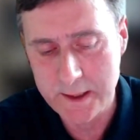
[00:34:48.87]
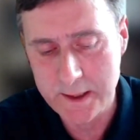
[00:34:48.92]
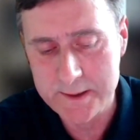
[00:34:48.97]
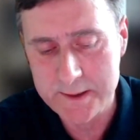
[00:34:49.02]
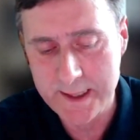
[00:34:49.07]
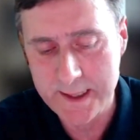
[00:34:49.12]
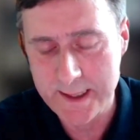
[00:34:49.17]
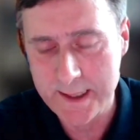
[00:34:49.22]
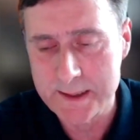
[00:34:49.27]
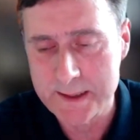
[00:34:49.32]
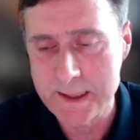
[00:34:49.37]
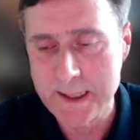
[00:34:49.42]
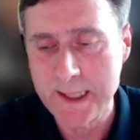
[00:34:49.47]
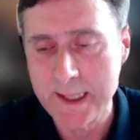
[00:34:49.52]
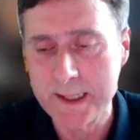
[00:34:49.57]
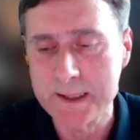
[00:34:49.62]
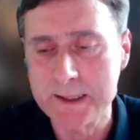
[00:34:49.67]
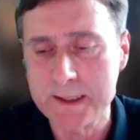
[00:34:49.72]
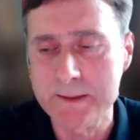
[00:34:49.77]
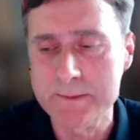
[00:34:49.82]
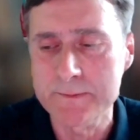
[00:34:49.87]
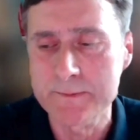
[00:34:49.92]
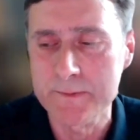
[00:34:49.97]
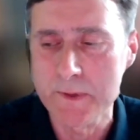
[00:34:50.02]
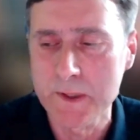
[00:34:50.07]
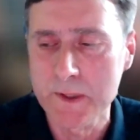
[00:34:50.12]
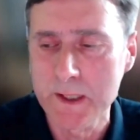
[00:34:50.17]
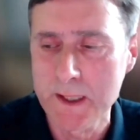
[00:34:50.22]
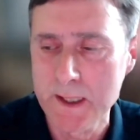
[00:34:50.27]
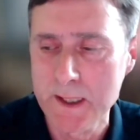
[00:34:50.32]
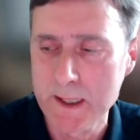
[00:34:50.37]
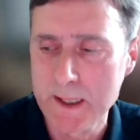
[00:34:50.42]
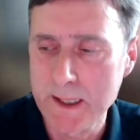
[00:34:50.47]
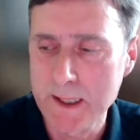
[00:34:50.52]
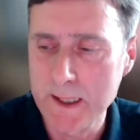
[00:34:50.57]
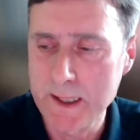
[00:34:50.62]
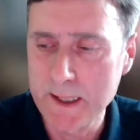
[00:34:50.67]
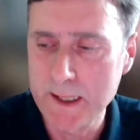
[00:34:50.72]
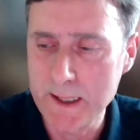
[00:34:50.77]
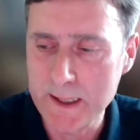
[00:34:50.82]
don't take that as a negative.
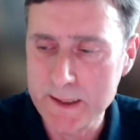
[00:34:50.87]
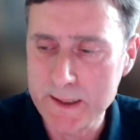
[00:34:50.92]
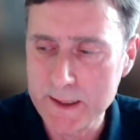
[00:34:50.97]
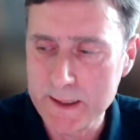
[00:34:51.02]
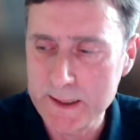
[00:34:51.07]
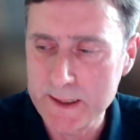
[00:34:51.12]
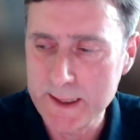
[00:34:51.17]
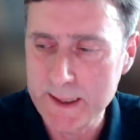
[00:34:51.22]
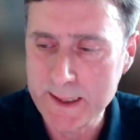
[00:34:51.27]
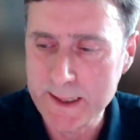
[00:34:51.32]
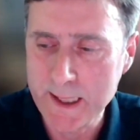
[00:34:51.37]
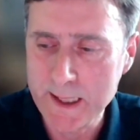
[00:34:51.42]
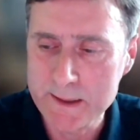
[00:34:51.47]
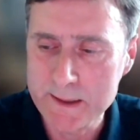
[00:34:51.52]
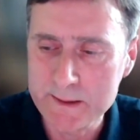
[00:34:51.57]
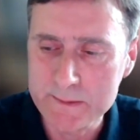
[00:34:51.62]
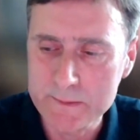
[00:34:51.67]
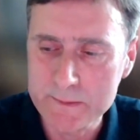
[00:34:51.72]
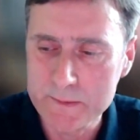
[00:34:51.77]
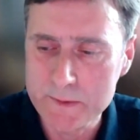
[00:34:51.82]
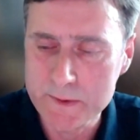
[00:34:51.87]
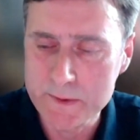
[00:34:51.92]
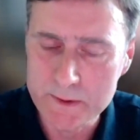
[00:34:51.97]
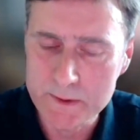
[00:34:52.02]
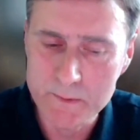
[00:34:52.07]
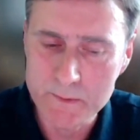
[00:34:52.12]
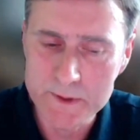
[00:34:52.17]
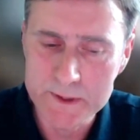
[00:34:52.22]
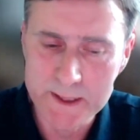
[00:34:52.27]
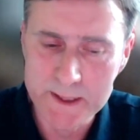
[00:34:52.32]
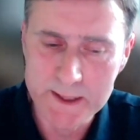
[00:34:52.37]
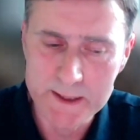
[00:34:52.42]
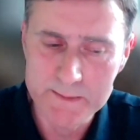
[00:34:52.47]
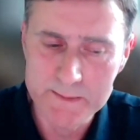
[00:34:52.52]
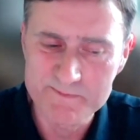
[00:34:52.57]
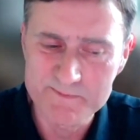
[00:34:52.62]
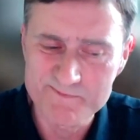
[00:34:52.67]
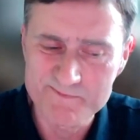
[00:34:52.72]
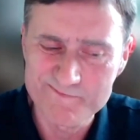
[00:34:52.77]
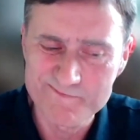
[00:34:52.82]
again, there's always
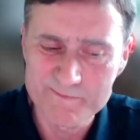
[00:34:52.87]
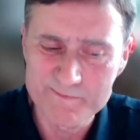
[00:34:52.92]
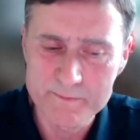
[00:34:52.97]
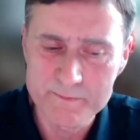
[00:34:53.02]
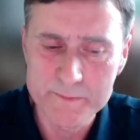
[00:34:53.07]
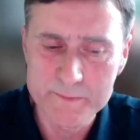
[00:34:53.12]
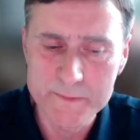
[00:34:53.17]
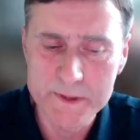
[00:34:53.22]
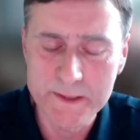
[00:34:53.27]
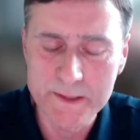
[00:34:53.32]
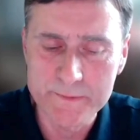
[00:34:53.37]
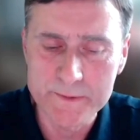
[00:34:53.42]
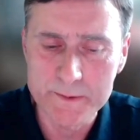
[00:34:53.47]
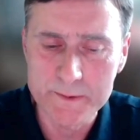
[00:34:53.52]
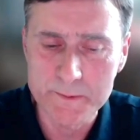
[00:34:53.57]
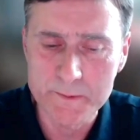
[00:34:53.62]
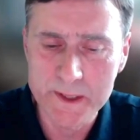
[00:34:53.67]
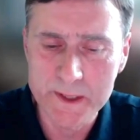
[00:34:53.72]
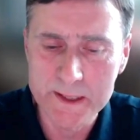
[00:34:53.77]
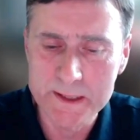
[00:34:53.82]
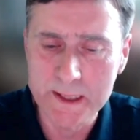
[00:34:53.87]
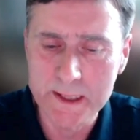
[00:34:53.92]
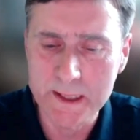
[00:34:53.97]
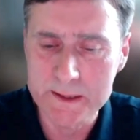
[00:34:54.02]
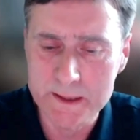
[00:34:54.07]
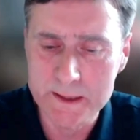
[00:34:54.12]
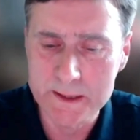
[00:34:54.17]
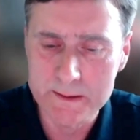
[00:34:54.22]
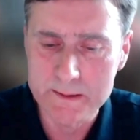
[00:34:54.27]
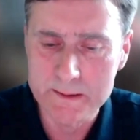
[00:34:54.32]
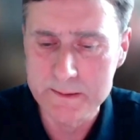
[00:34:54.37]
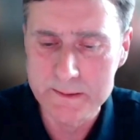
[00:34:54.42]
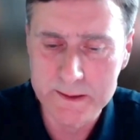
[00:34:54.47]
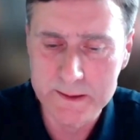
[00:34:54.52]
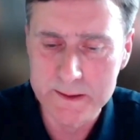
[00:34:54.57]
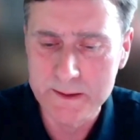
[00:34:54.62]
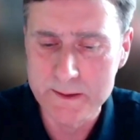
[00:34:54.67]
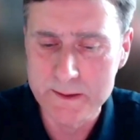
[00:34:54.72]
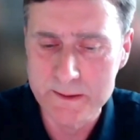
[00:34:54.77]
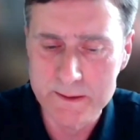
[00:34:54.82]
the difference between
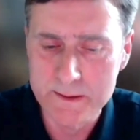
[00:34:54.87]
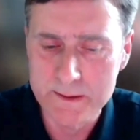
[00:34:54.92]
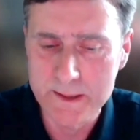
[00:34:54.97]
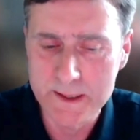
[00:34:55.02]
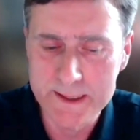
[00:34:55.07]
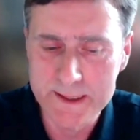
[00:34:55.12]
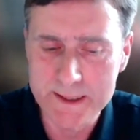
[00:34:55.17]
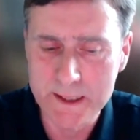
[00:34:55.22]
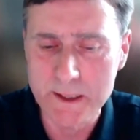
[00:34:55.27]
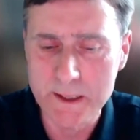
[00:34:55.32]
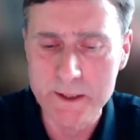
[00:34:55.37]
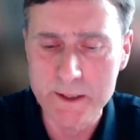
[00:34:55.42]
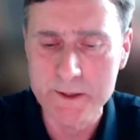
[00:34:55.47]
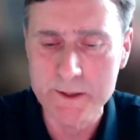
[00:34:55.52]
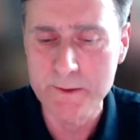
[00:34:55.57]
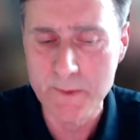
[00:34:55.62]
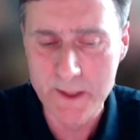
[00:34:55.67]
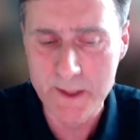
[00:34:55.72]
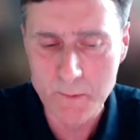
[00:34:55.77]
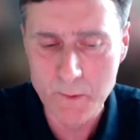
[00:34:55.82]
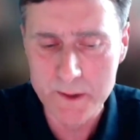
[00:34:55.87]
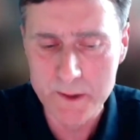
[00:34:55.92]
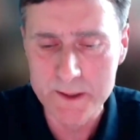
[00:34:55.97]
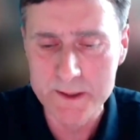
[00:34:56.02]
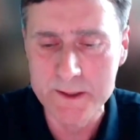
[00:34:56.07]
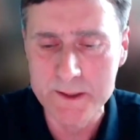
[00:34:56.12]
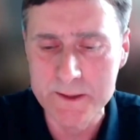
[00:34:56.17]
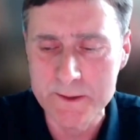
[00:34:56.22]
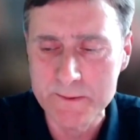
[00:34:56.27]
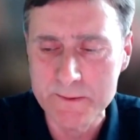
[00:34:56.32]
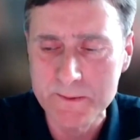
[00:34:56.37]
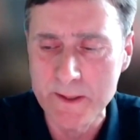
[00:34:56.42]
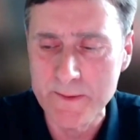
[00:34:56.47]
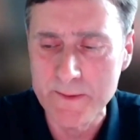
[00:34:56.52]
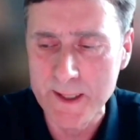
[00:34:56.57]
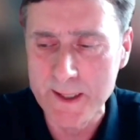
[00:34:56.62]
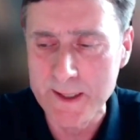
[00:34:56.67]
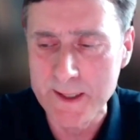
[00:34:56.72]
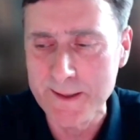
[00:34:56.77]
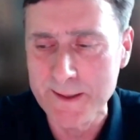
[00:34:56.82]
is it going to do what I want it to do,
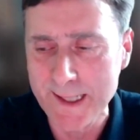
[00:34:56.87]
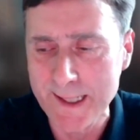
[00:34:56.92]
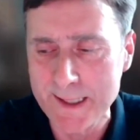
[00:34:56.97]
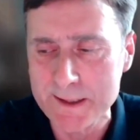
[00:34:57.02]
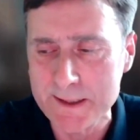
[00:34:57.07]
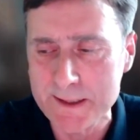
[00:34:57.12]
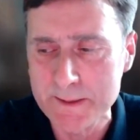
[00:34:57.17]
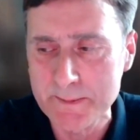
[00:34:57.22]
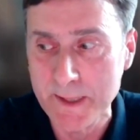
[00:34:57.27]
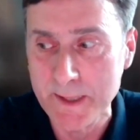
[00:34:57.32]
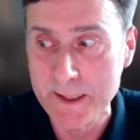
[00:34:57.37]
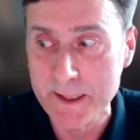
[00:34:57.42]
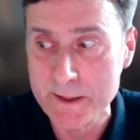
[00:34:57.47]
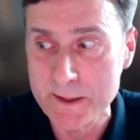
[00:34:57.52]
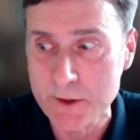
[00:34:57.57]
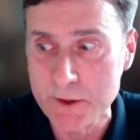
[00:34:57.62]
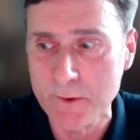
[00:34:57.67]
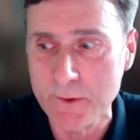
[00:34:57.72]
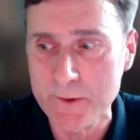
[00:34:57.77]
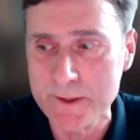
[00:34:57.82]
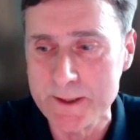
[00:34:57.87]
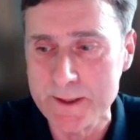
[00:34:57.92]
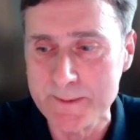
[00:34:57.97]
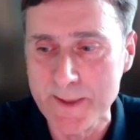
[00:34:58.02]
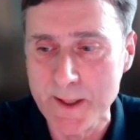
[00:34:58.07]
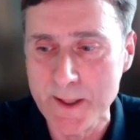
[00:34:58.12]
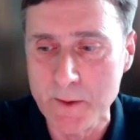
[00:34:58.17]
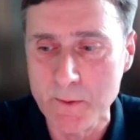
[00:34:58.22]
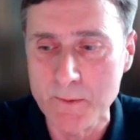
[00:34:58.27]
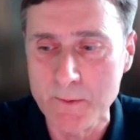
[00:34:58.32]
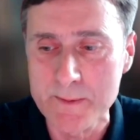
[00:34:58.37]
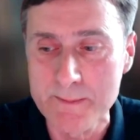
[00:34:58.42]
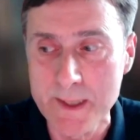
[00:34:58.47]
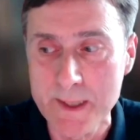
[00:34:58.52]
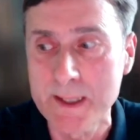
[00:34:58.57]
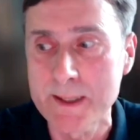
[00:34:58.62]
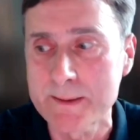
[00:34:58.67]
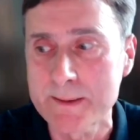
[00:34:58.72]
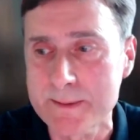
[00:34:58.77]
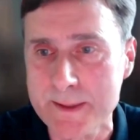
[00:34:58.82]
and then actually making choices about all the
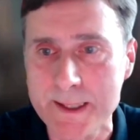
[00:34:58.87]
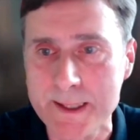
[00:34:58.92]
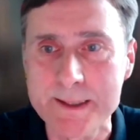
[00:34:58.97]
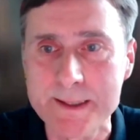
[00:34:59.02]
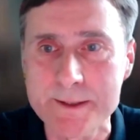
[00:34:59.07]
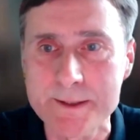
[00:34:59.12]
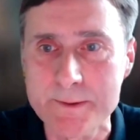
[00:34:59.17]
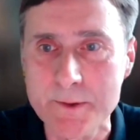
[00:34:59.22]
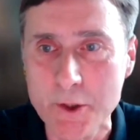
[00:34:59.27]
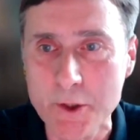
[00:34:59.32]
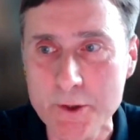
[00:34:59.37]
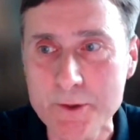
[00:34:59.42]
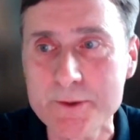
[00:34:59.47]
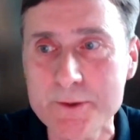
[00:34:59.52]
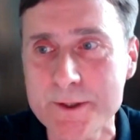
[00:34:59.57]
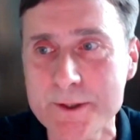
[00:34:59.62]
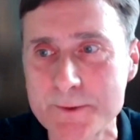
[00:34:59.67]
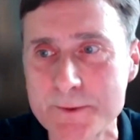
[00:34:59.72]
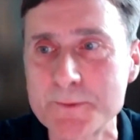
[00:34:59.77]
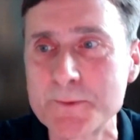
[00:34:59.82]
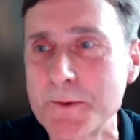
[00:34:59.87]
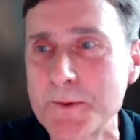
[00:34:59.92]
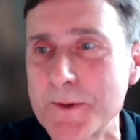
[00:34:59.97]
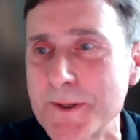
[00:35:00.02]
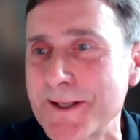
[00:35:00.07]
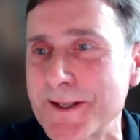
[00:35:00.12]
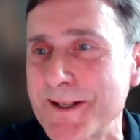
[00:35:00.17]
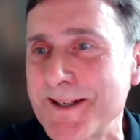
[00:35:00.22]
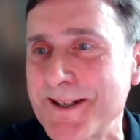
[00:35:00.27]
million things you could do.